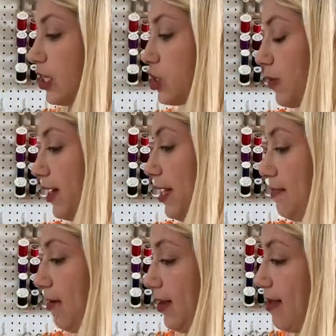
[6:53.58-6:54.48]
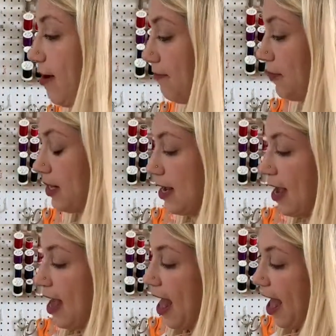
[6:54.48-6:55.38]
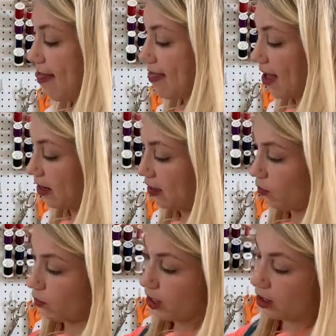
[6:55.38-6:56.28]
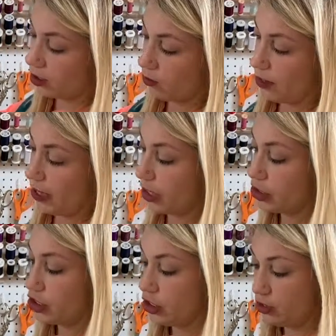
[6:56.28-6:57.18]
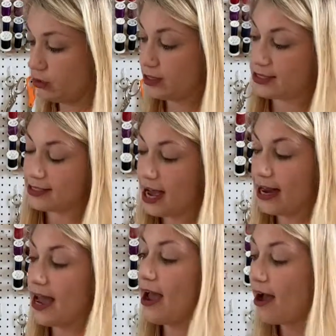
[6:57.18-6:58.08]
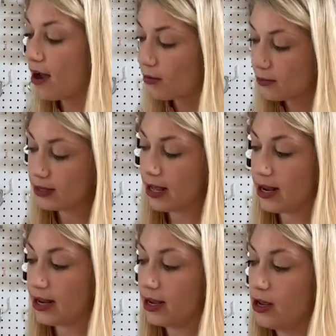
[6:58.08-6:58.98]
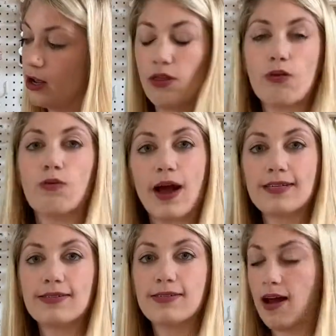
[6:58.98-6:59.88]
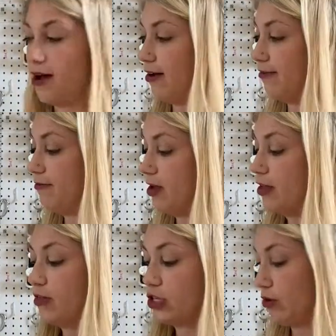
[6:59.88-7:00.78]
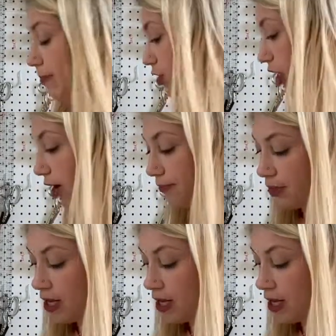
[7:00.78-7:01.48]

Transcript: So we're going to keep that right there. And then we are going to decide how we would like the rest of the drape to go.